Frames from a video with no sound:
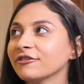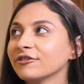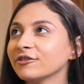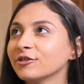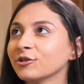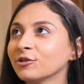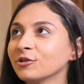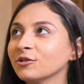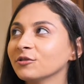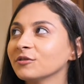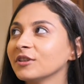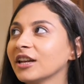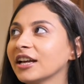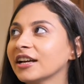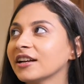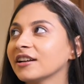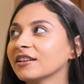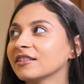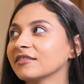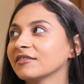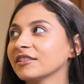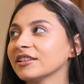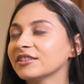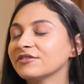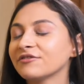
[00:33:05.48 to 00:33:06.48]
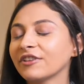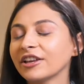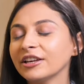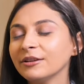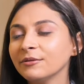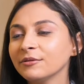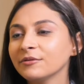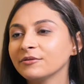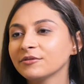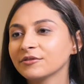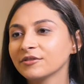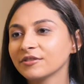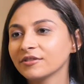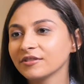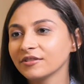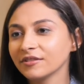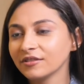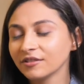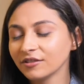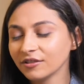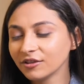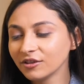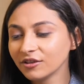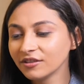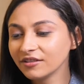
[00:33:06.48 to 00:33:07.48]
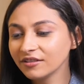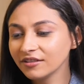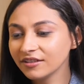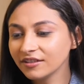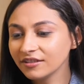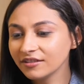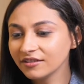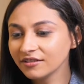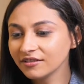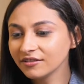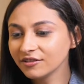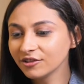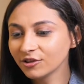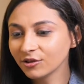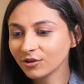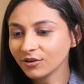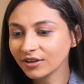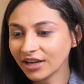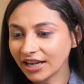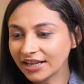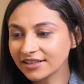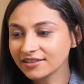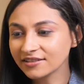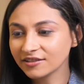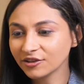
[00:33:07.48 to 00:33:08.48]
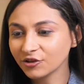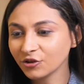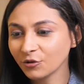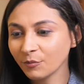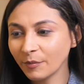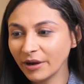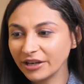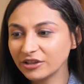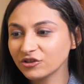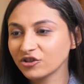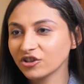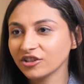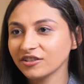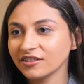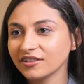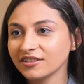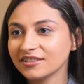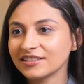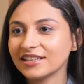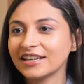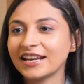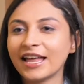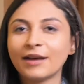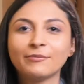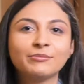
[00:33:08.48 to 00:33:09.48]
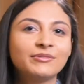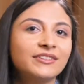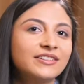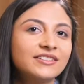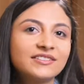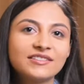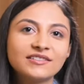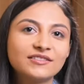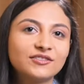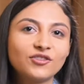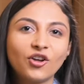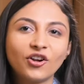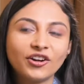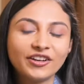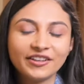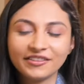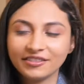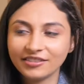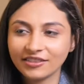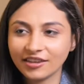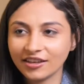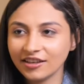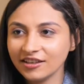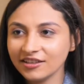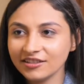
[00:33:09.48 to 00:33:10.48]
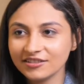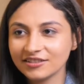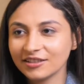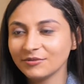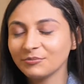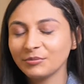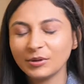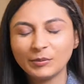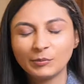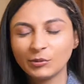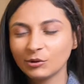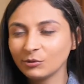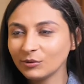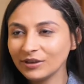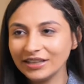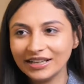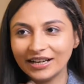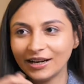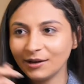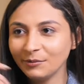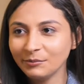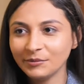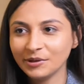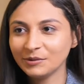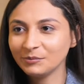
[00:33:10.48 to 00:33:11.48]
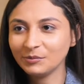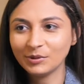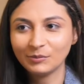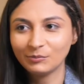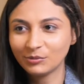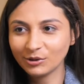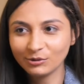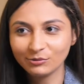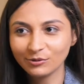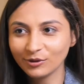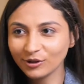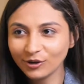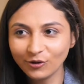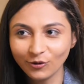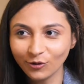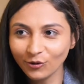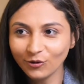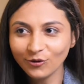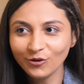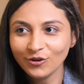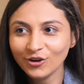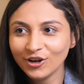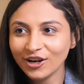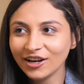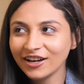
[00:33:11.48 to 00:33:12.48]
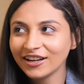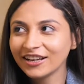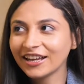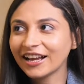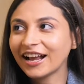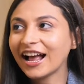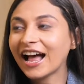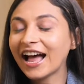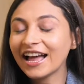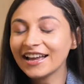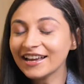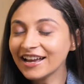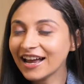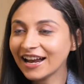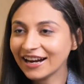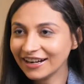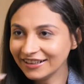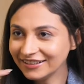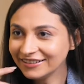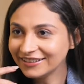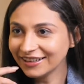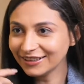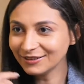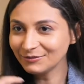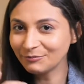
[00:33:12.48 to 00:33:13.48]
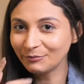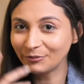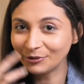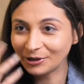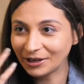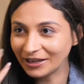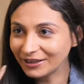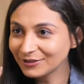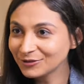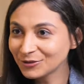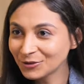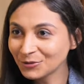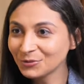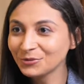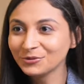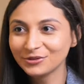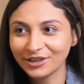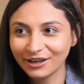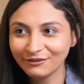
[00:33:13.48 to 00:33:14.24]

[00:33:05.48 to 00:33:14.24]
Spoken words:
You know, like, it's very, you know, nice that you mentioned this, that happiness is not in things and people will come and people will go. Like, I had that breakthrough